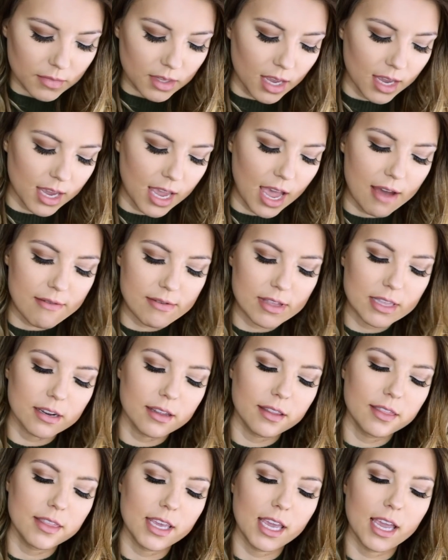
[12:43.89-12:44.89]
I have a
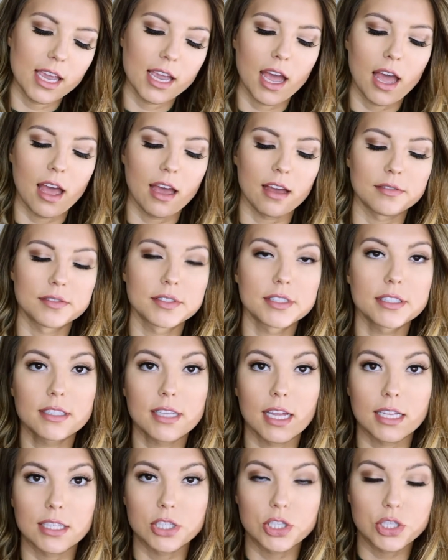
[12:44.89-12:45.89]
little thing of
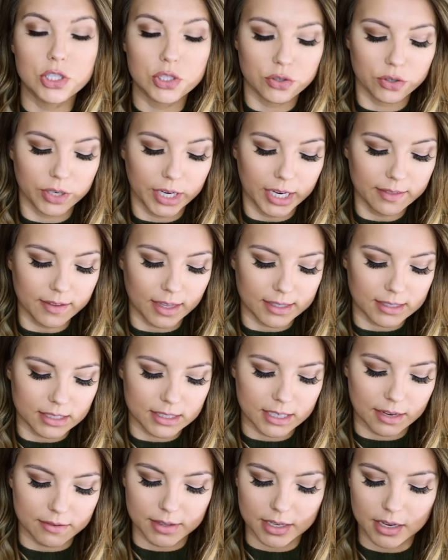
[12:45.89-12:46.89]
sunscreen, that's
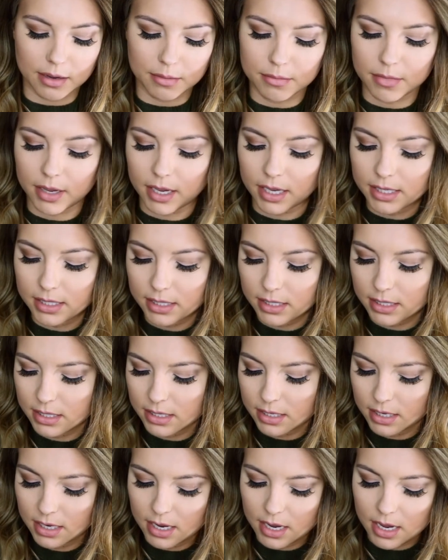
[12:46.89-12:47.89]
definitely a
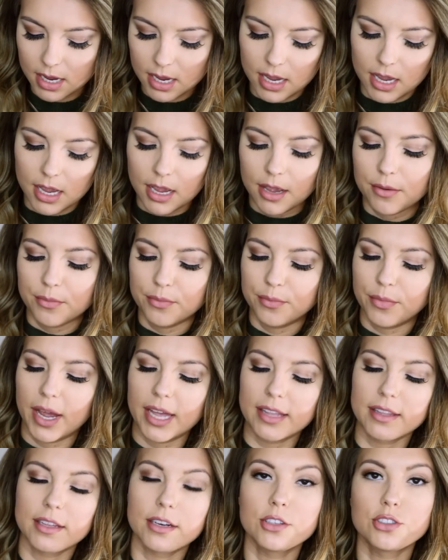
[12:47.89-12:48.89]
must
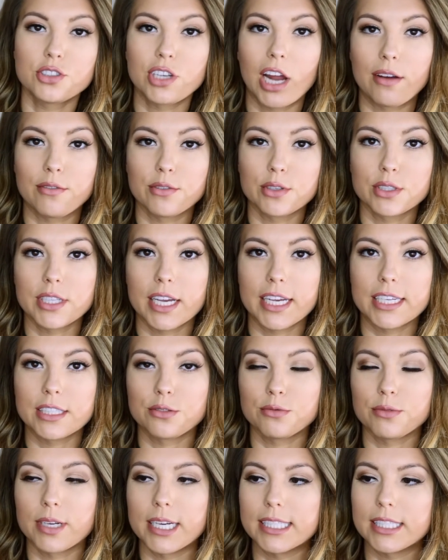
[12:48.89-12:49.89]
my little travel
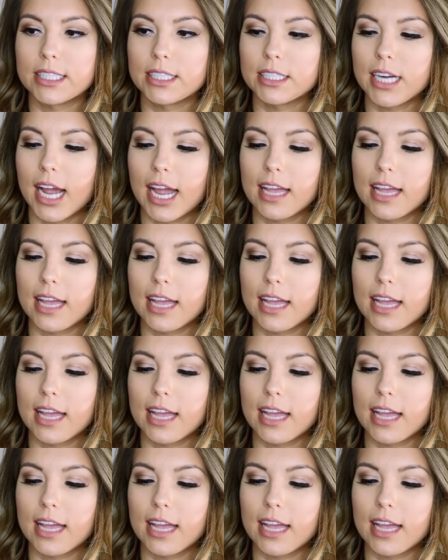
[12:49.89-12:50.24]
size razor.